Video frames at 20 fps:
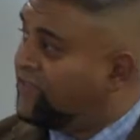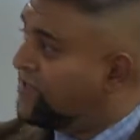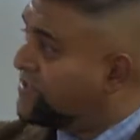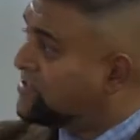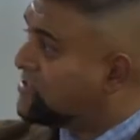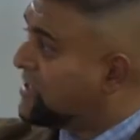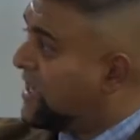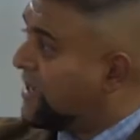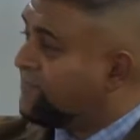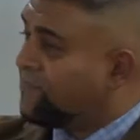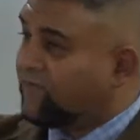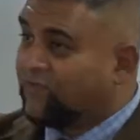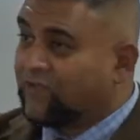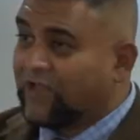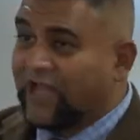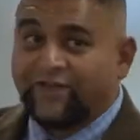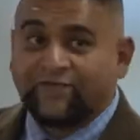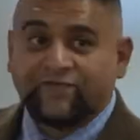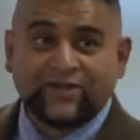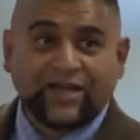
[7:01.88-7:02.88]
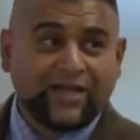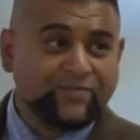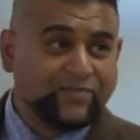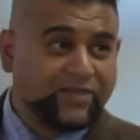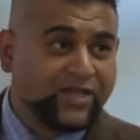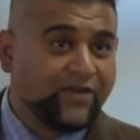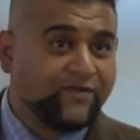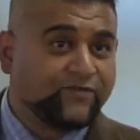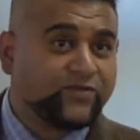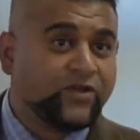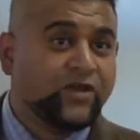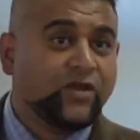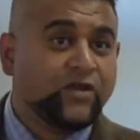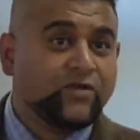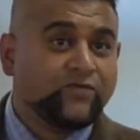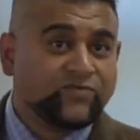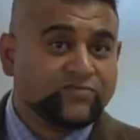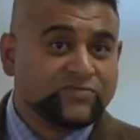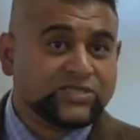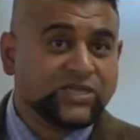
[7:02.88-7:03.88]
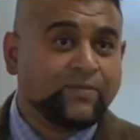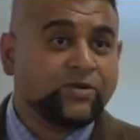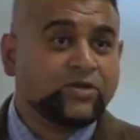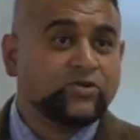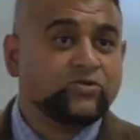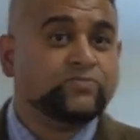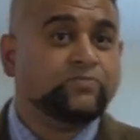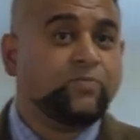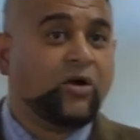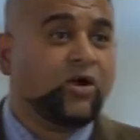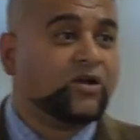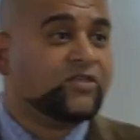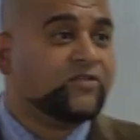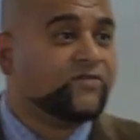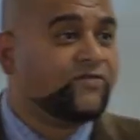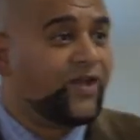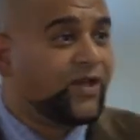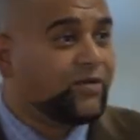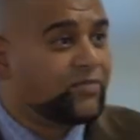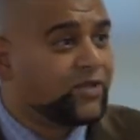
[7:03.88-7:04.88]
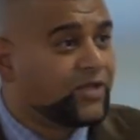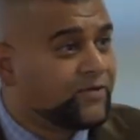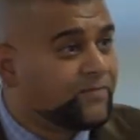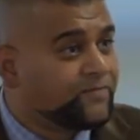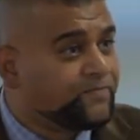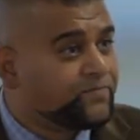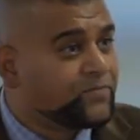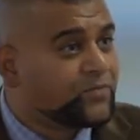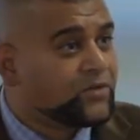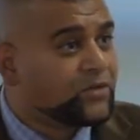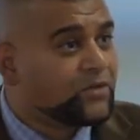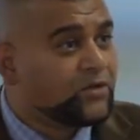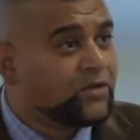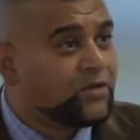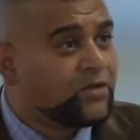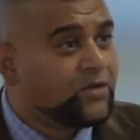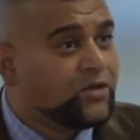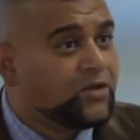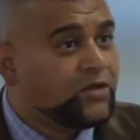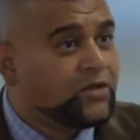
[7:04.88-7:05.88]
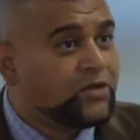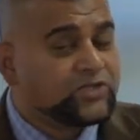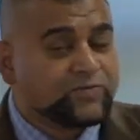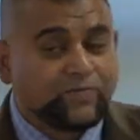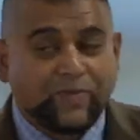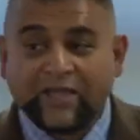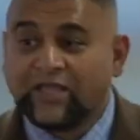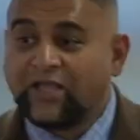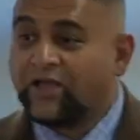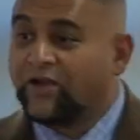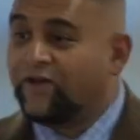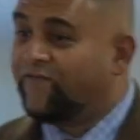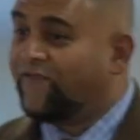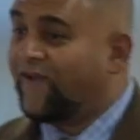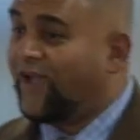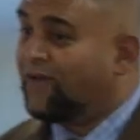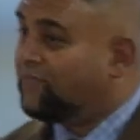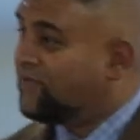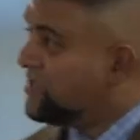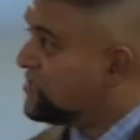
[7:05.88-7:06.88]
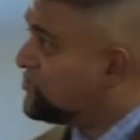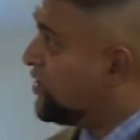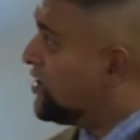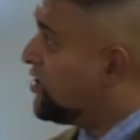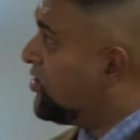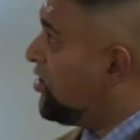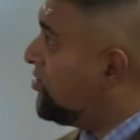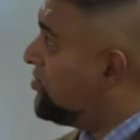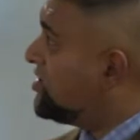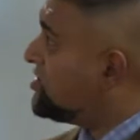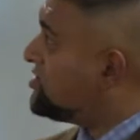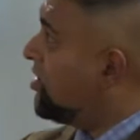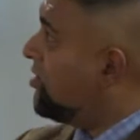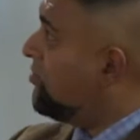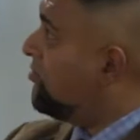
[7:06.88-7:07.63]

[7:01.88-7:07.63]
this type of lifetime gift from someone who's part of the family. Speaking of families, we call this our